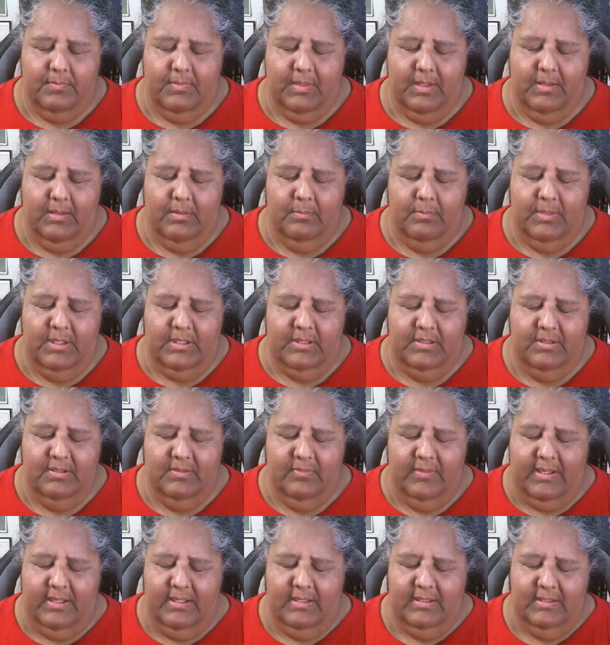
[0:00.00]
May the
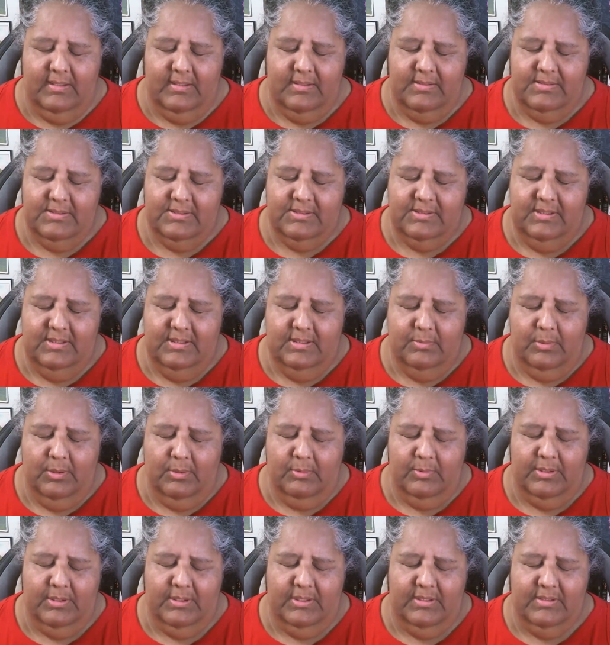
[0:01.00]
divine let us see what we
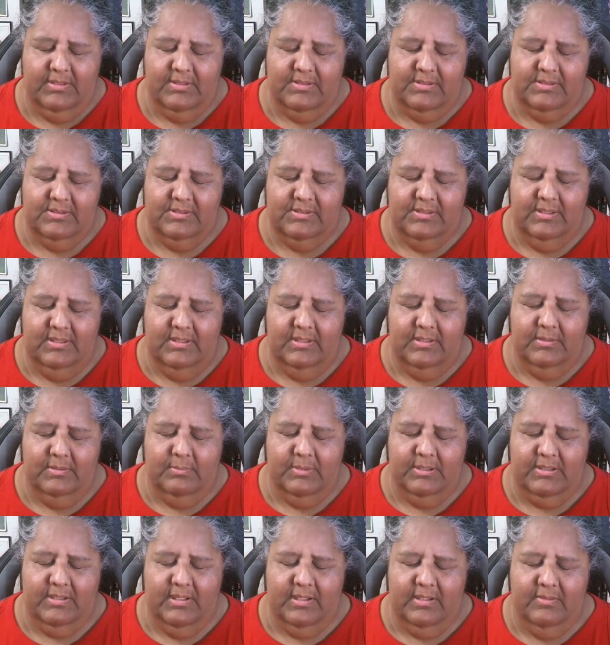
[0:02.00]
need to see, and may
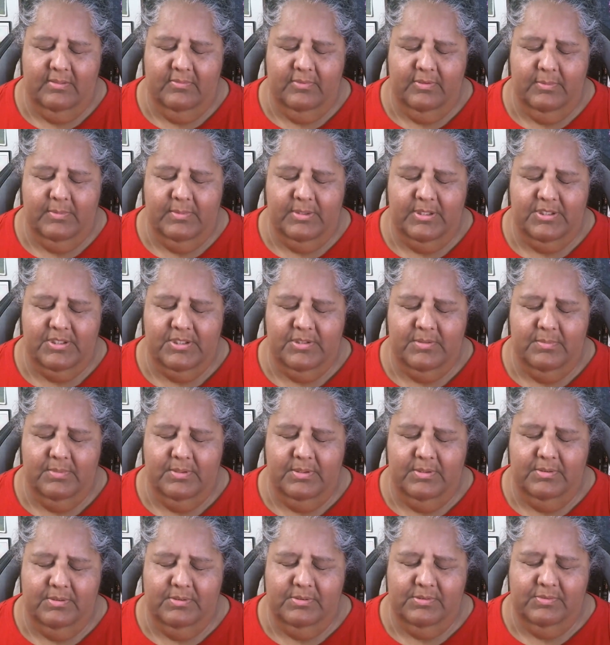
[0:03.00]
that information be
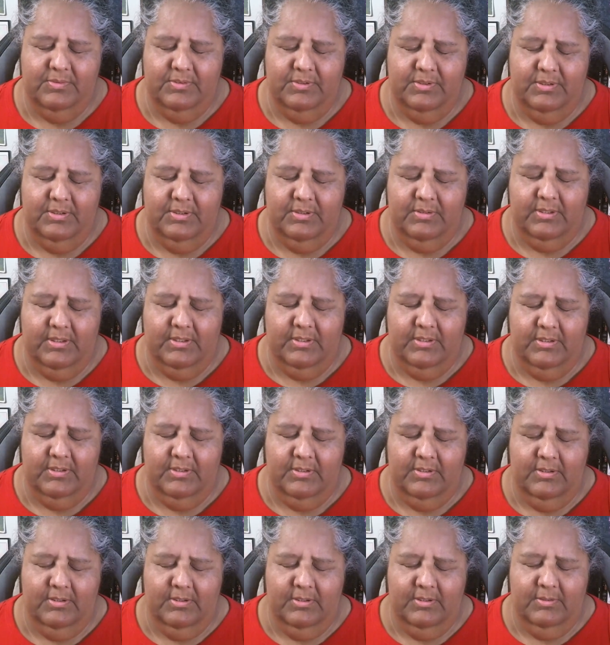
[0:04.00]
used for the greater
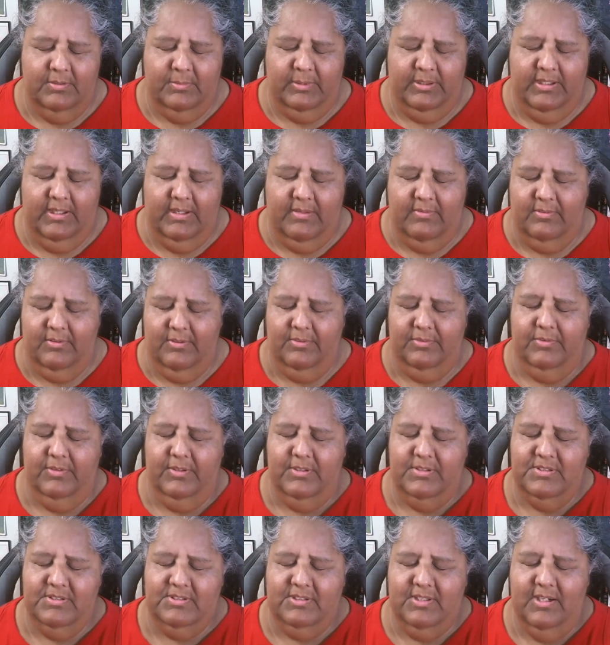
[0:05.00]
good. We have our
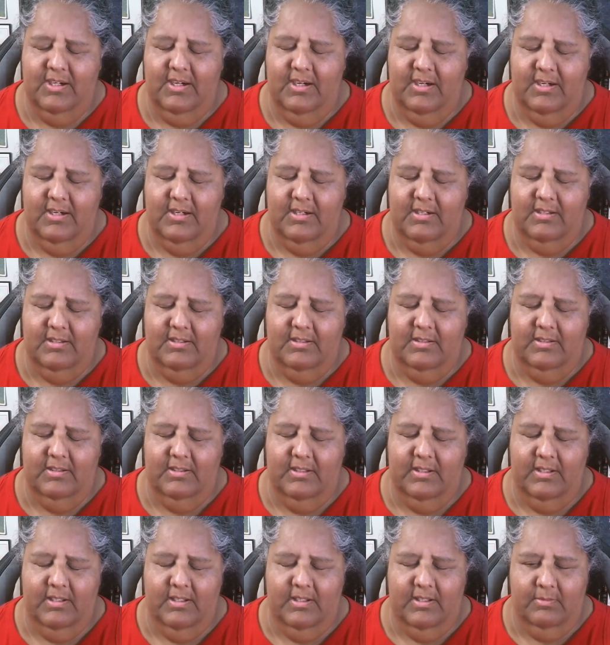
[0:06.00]
first card
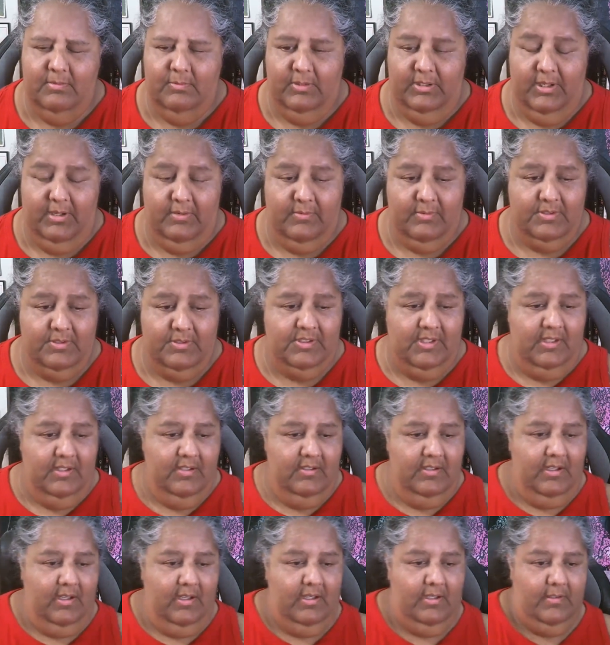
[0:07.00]
and we have our second
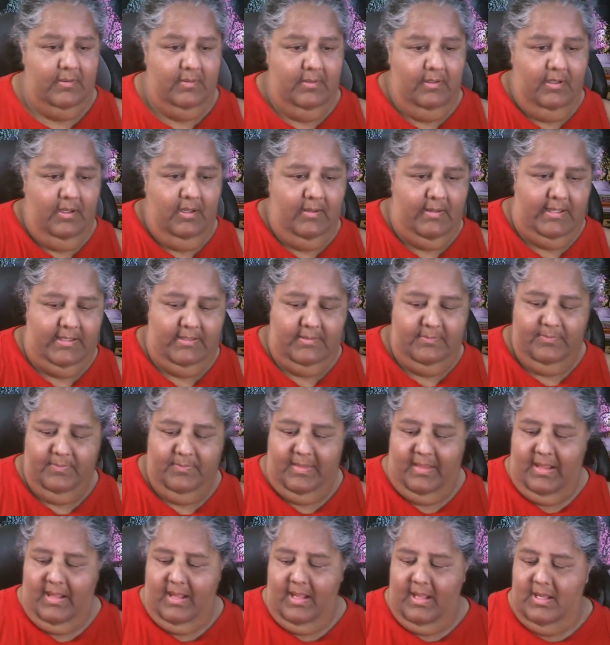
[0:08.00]
card. All right.
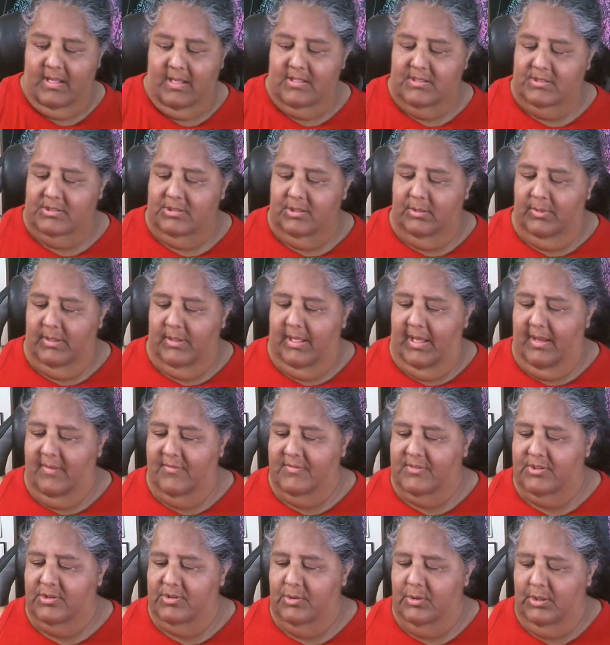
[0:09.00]
So we have
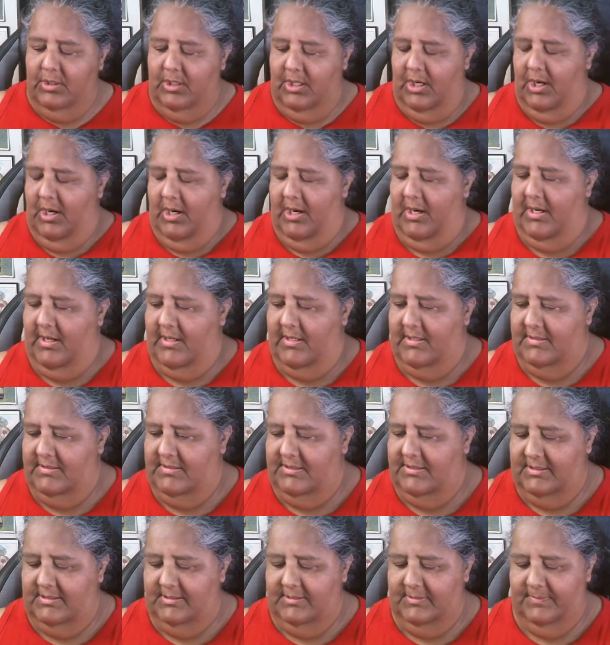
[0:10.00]
2
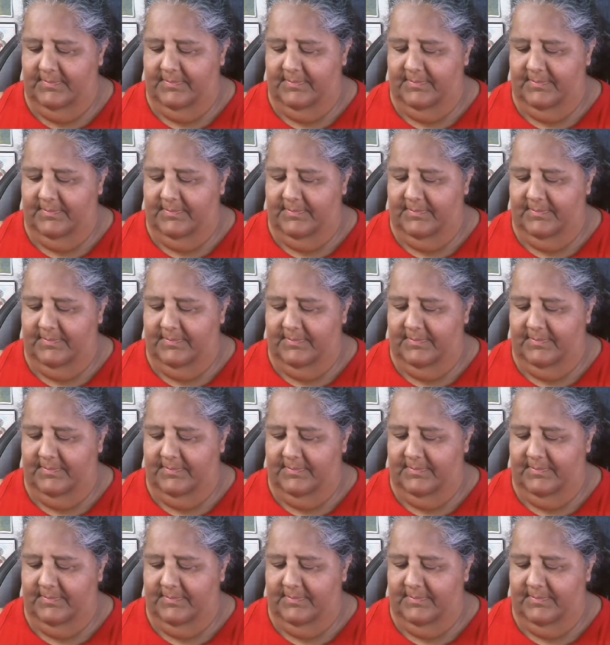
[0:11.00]
cards.